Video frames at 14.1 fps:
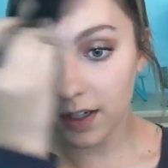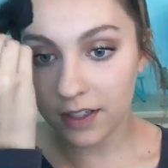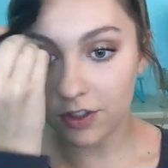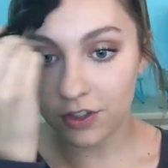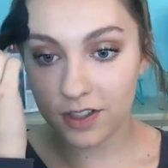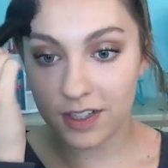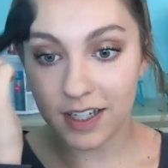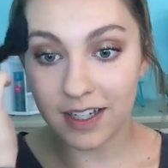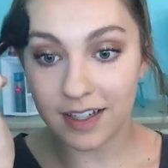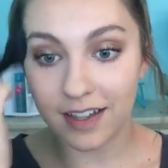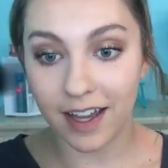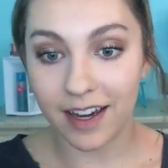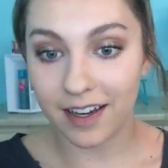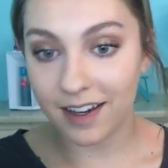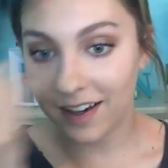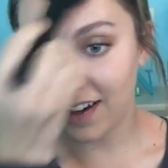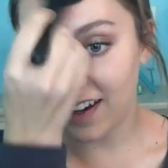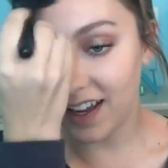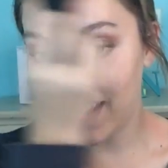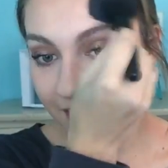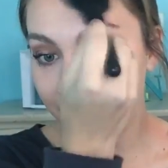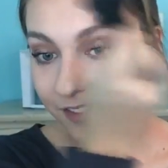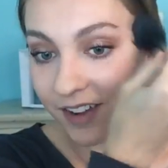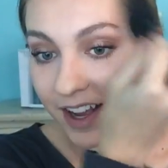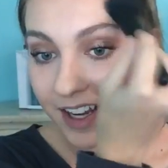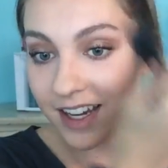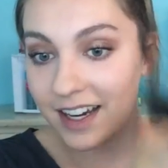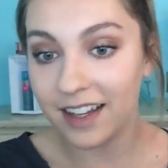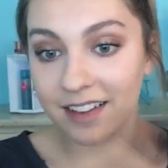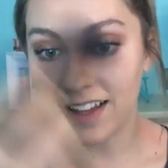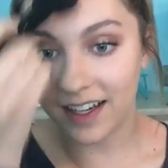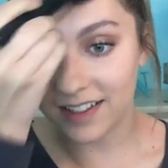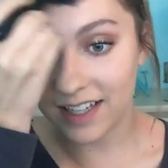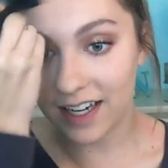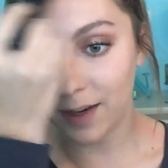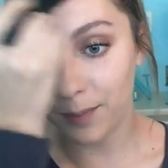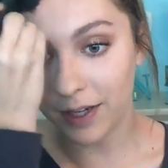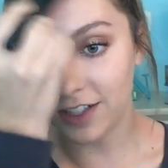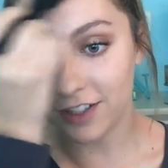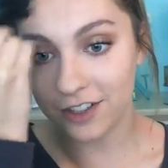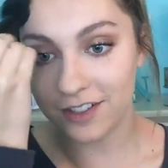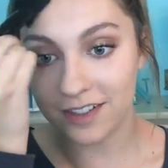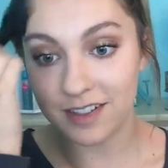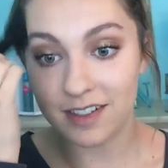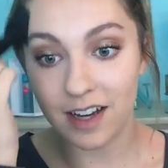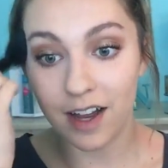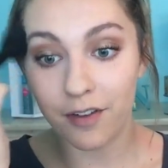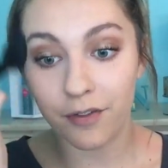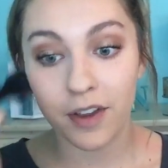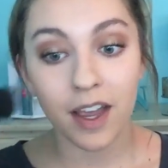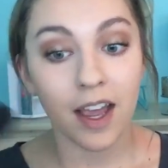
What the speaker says: It's just like getting ready and like taking pictures and stuff,